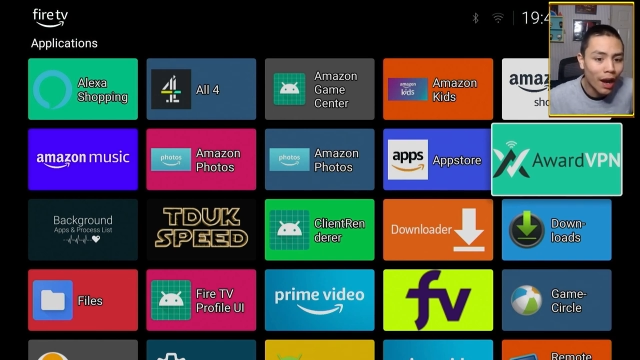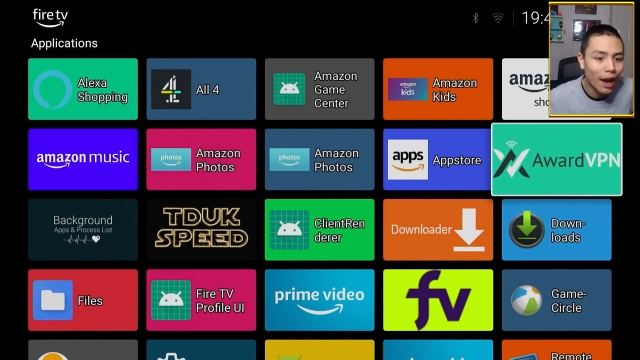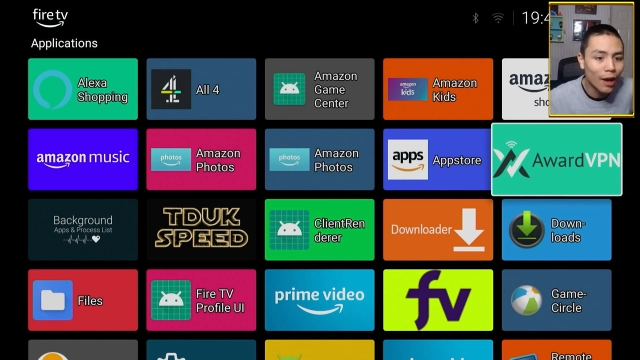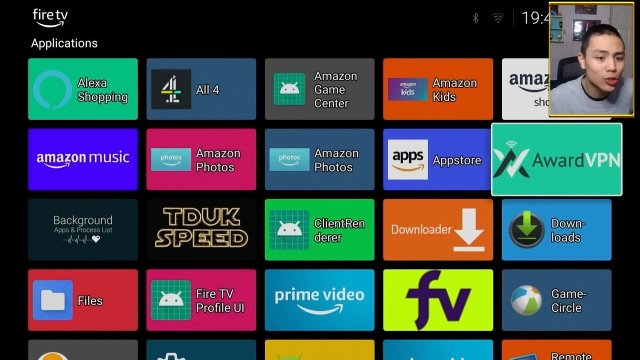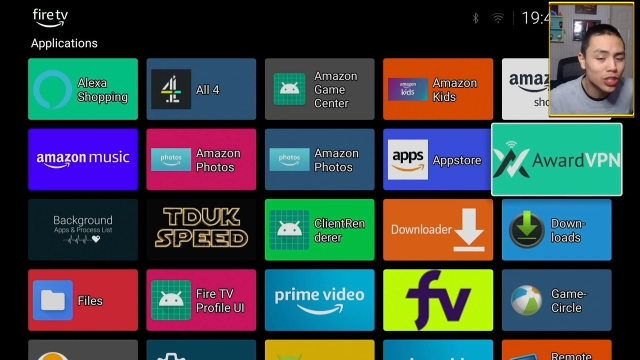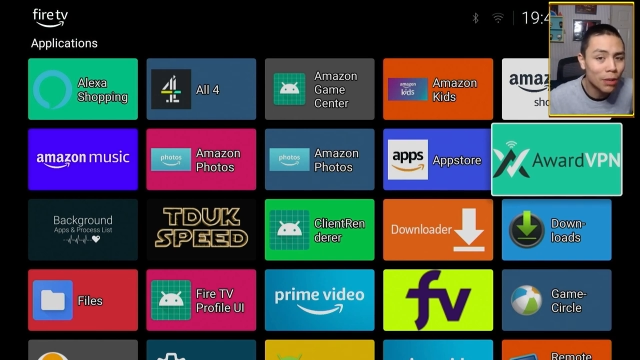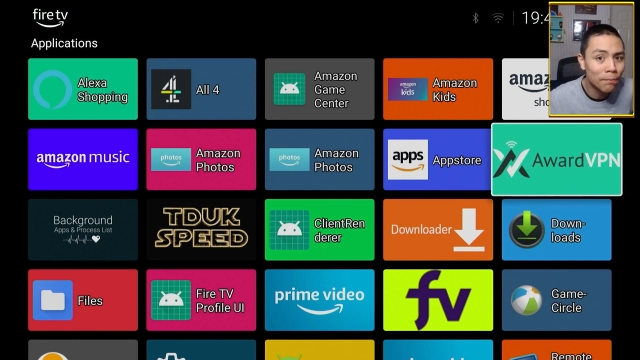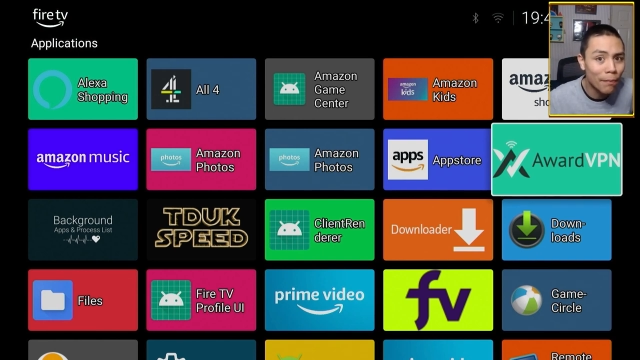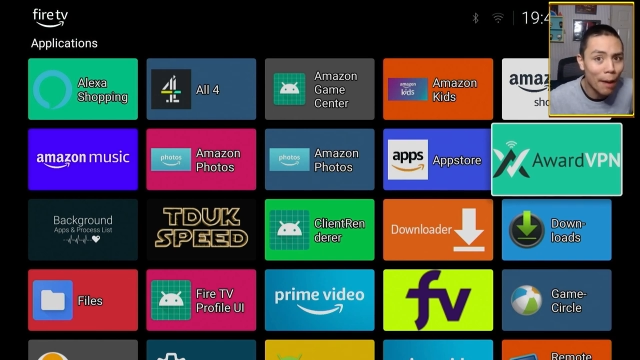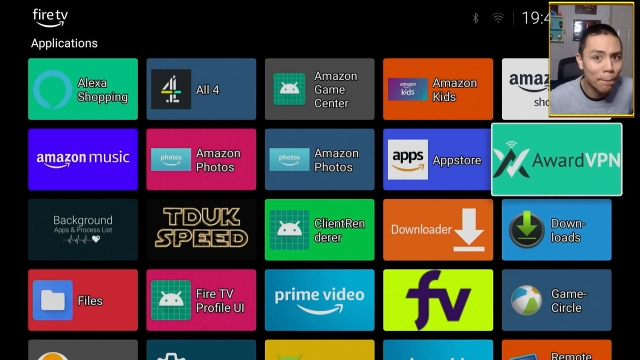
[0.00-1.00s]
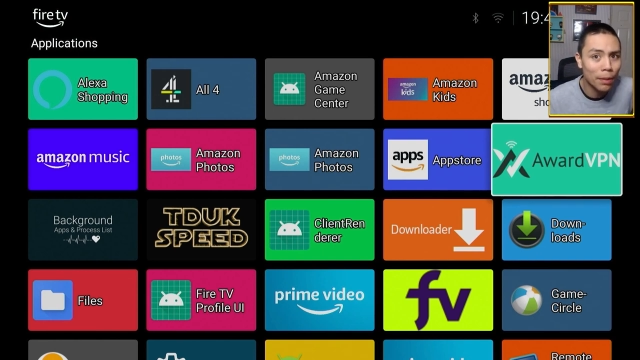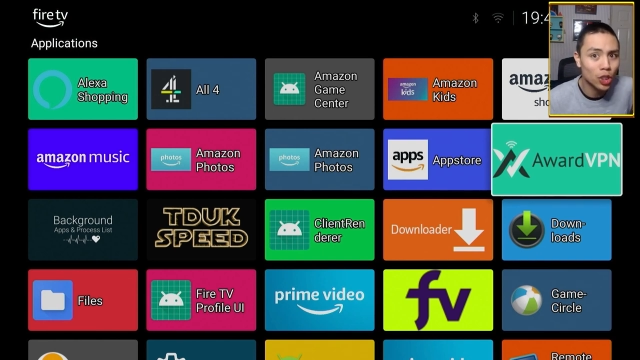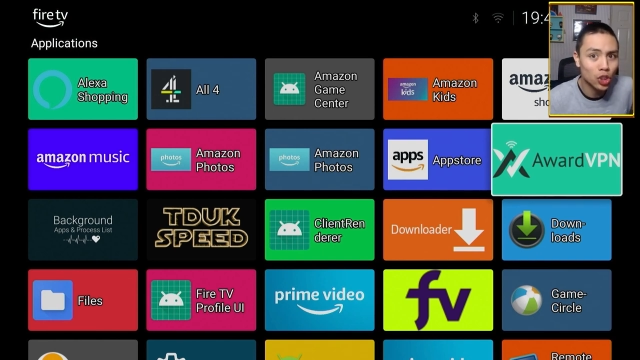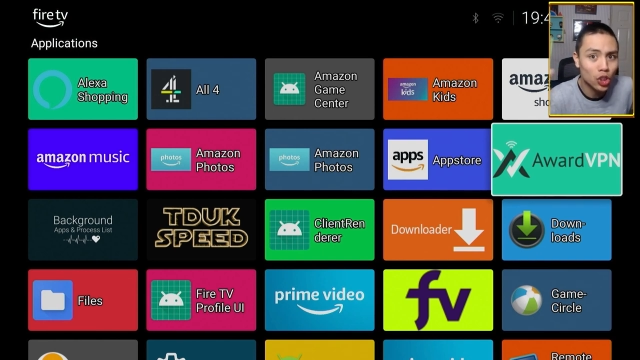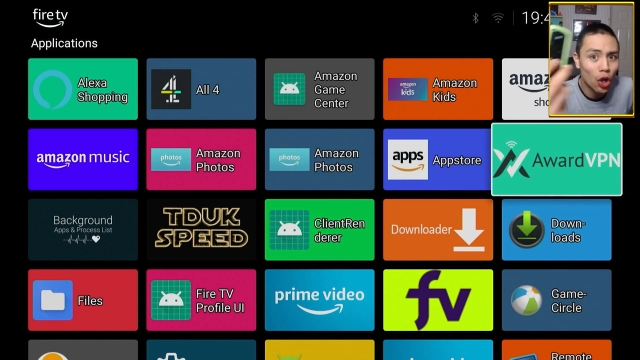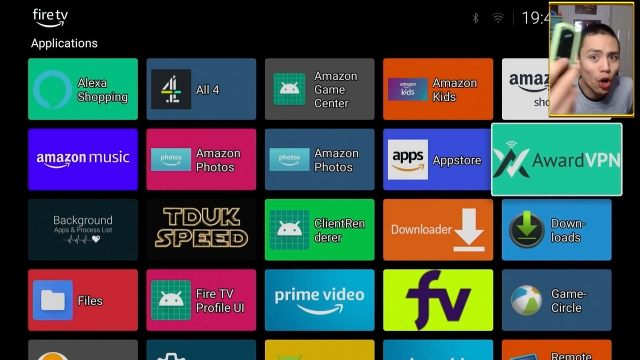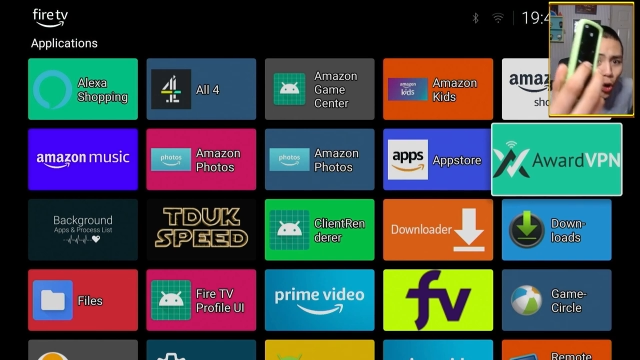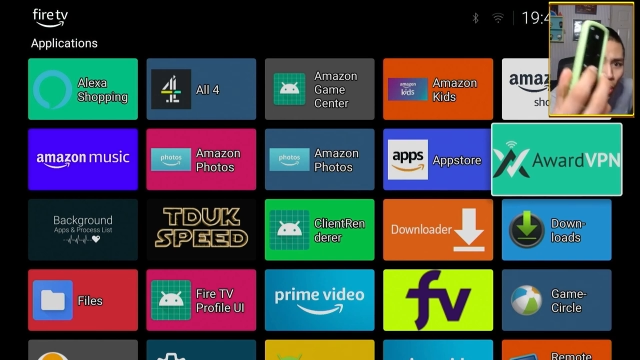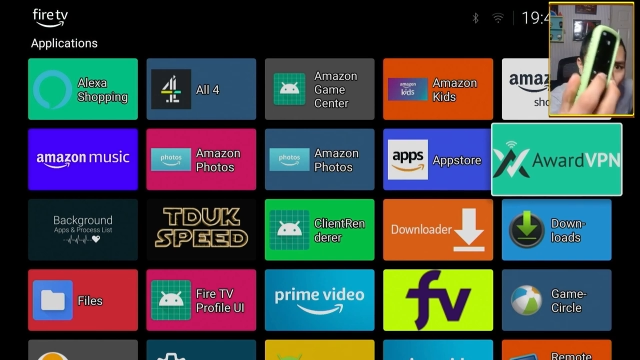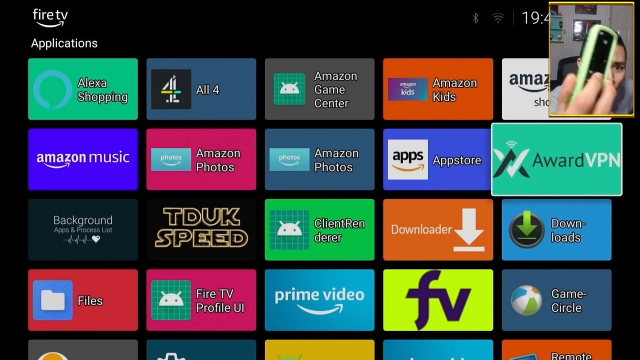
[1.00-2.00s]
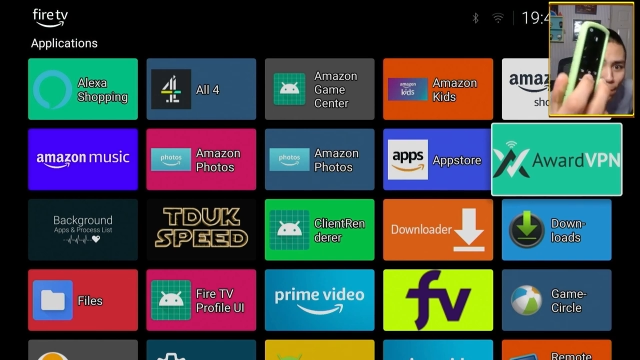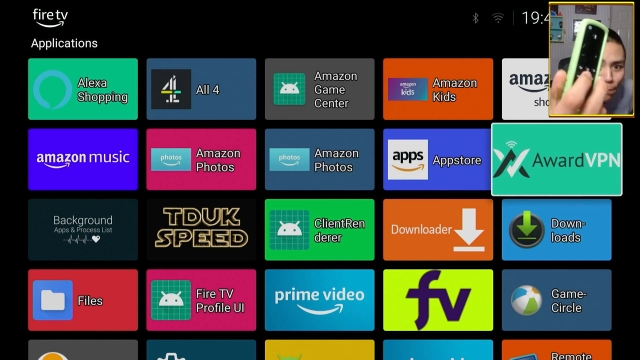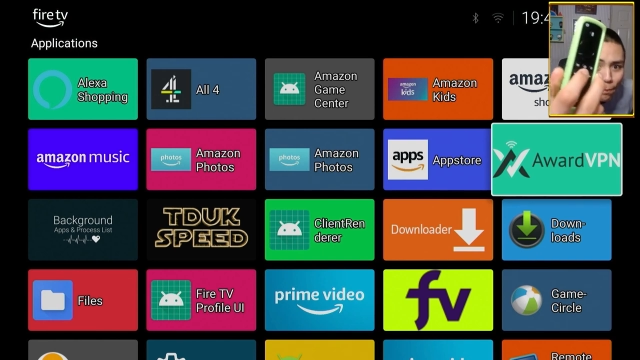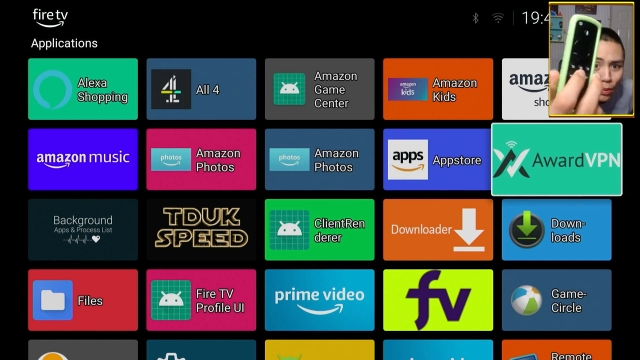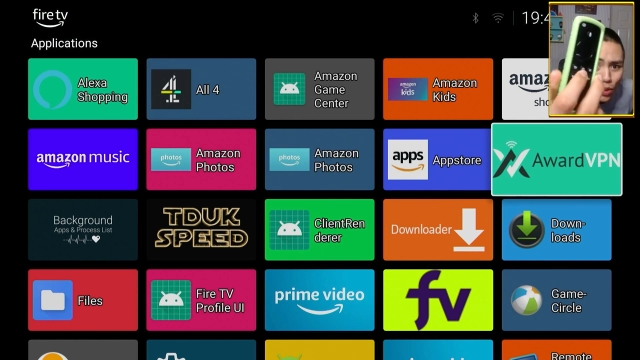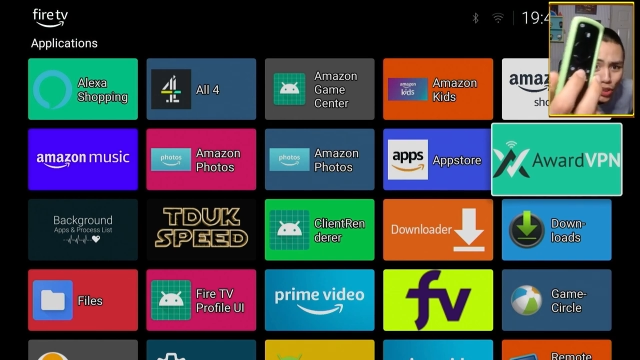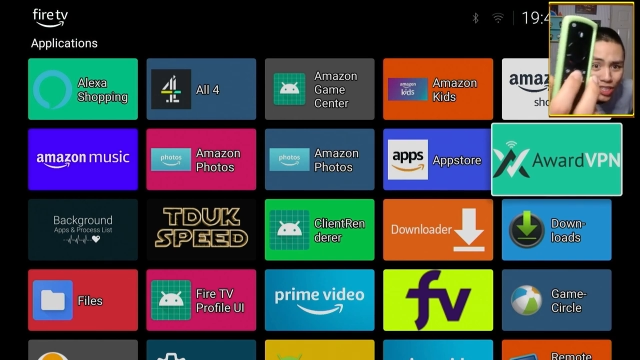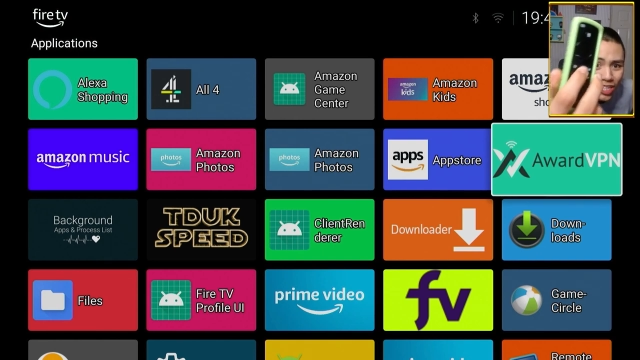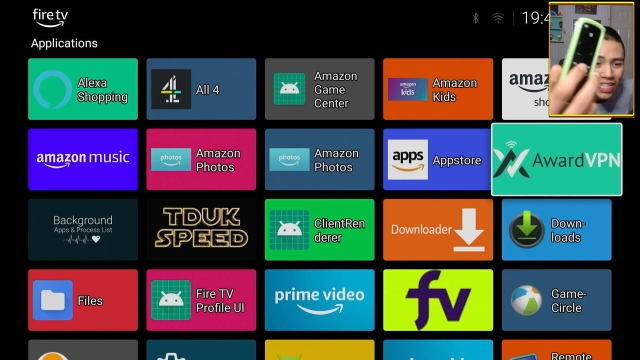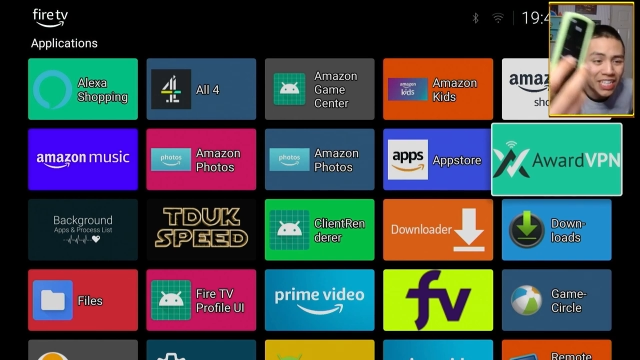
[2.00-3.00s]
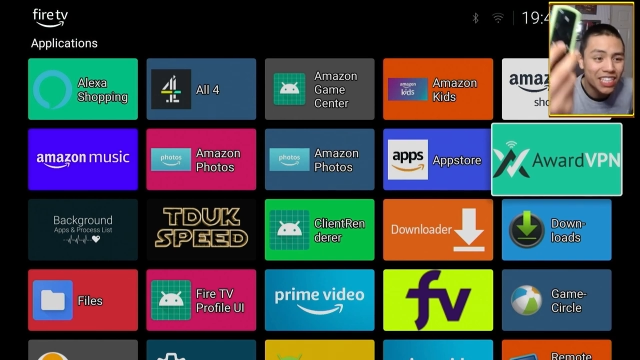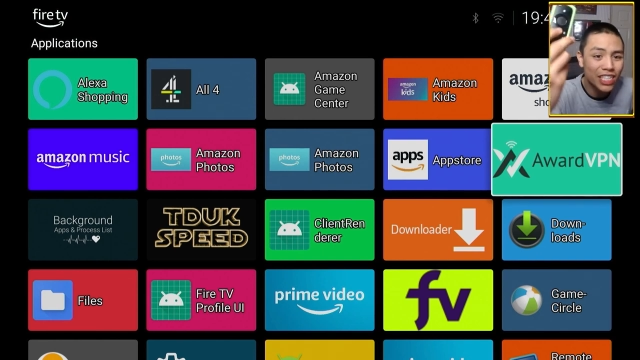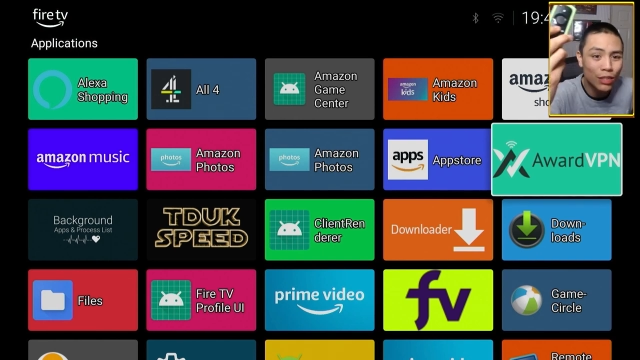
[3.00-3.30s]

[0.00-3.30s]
how to map your home button to